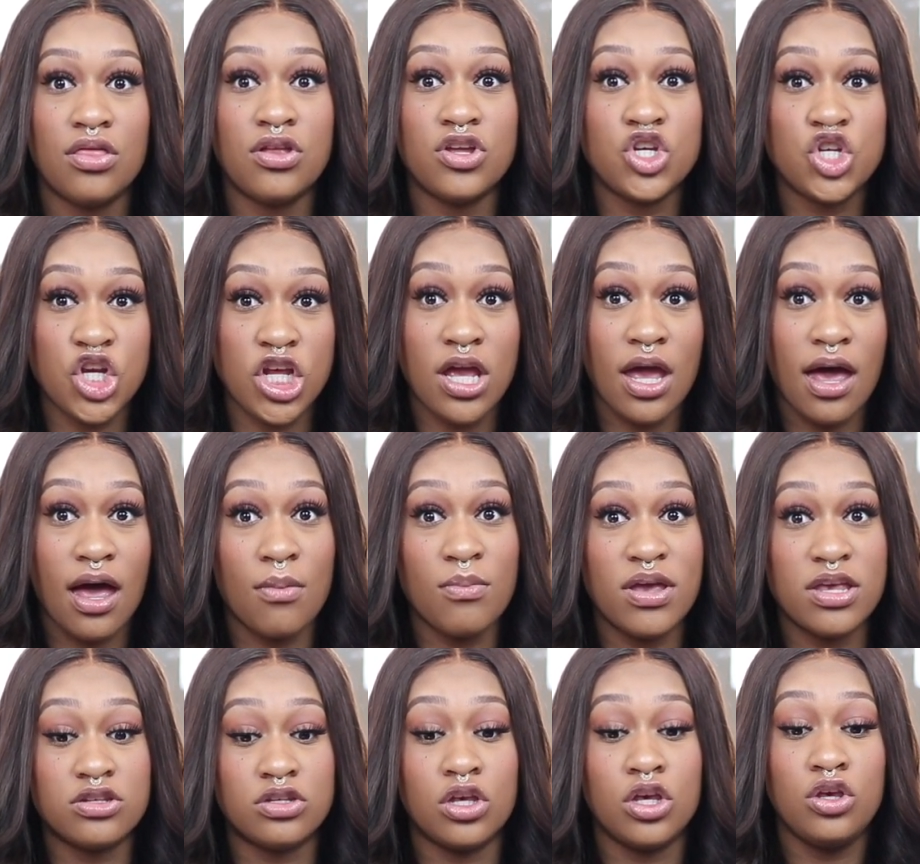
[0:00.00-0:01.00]
the GM
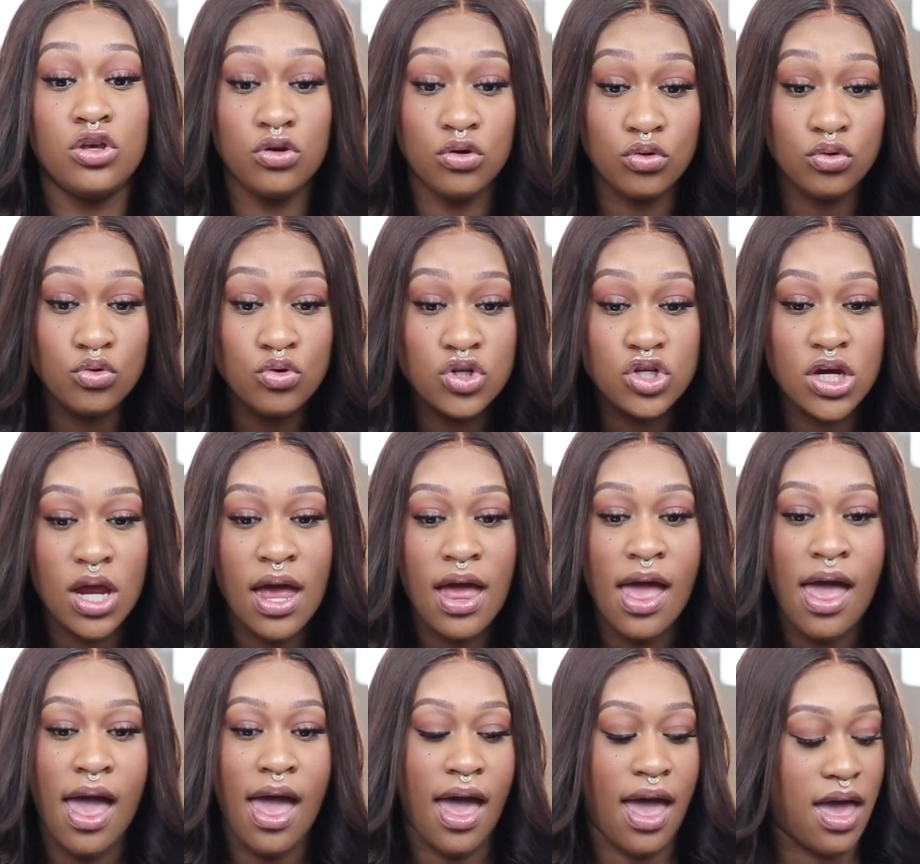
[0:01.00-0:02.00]
is huge
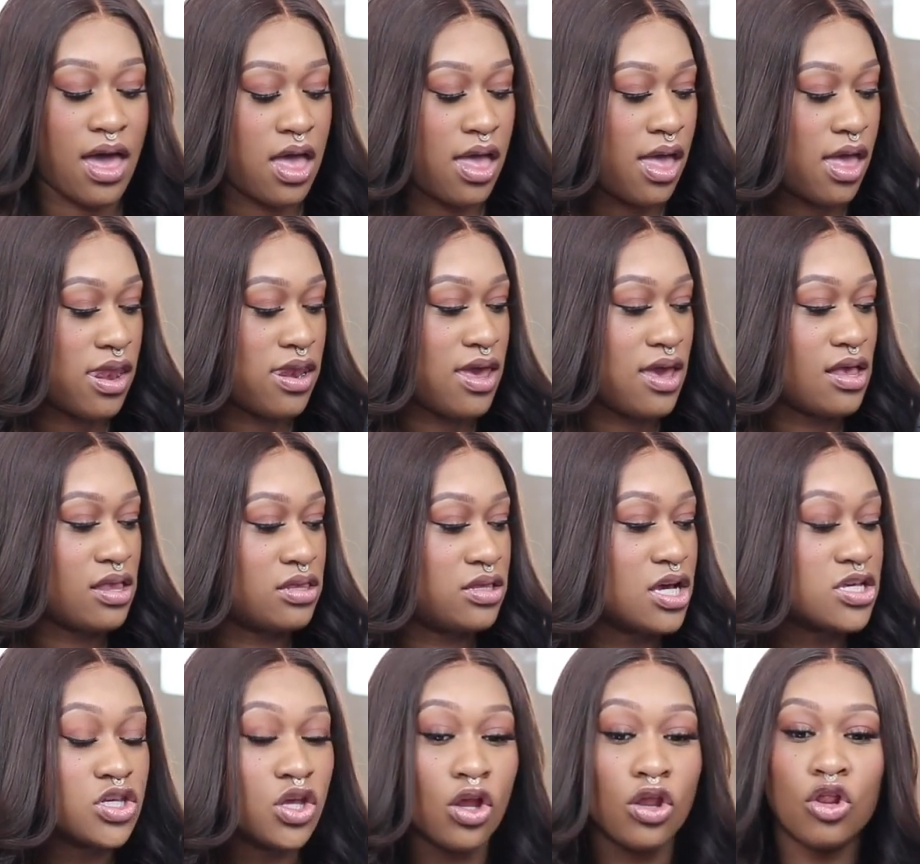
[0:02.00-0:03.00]
and it
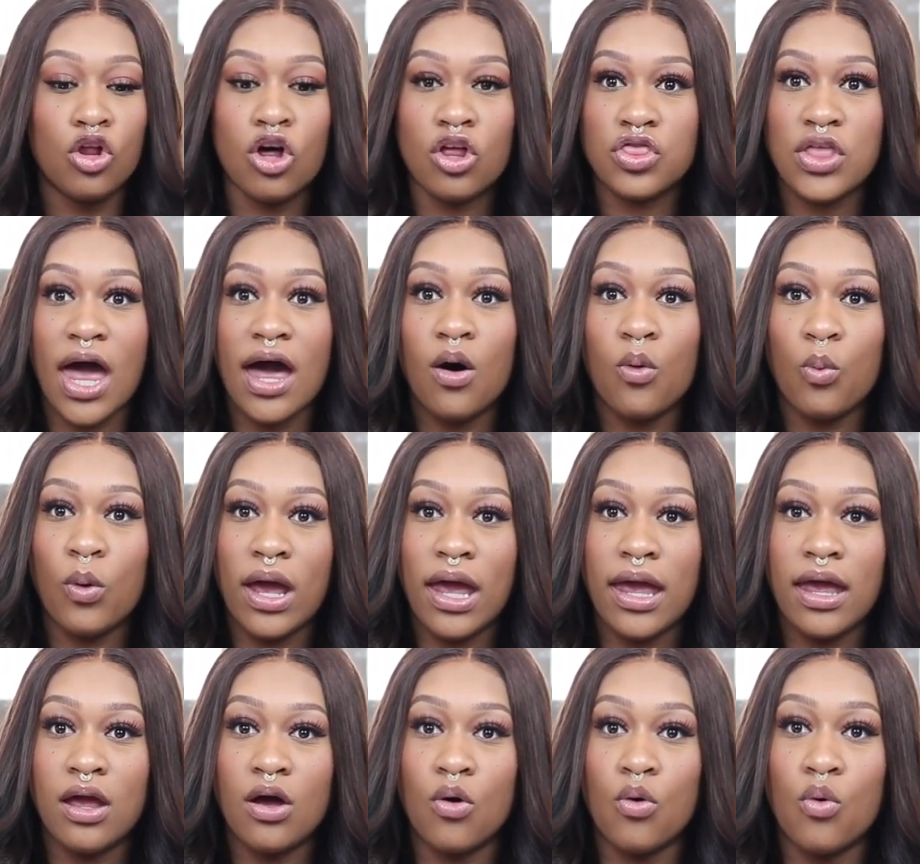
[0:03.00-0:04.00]
doesn't look that
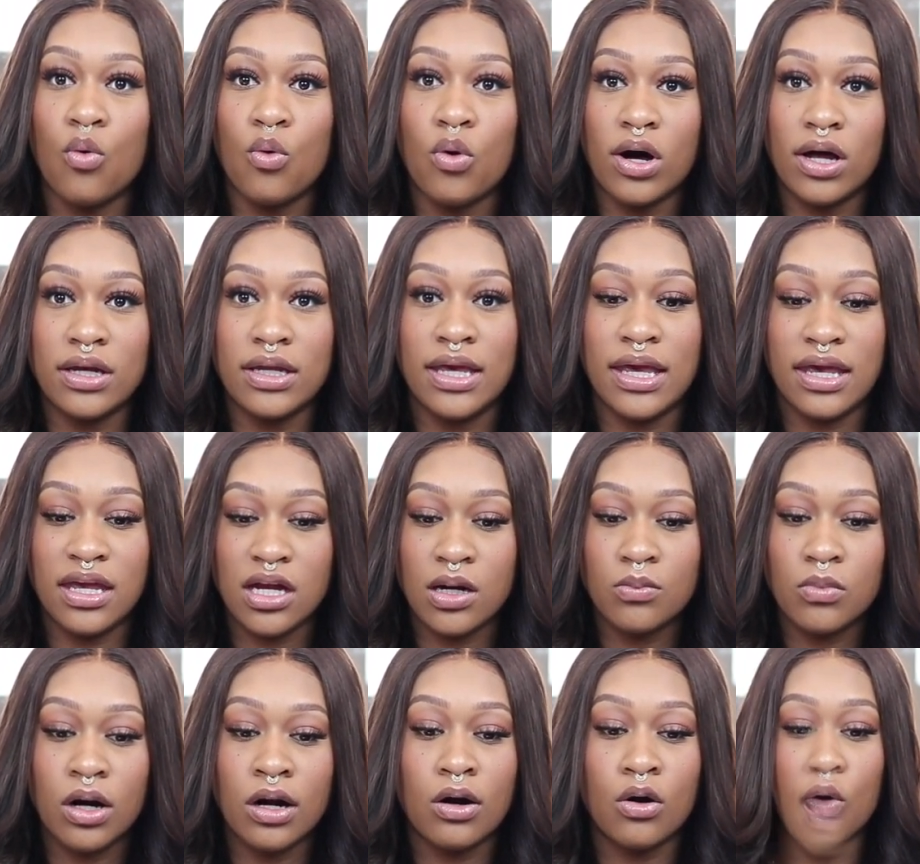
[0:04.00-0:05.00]
way on
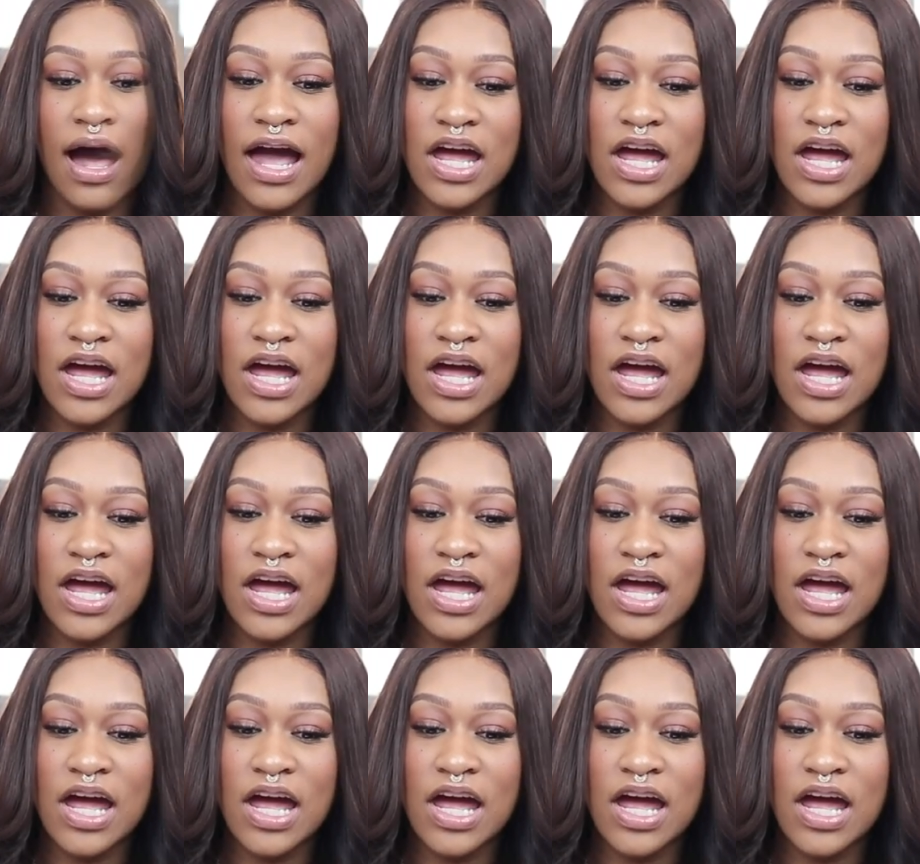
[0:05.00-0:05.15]
camera.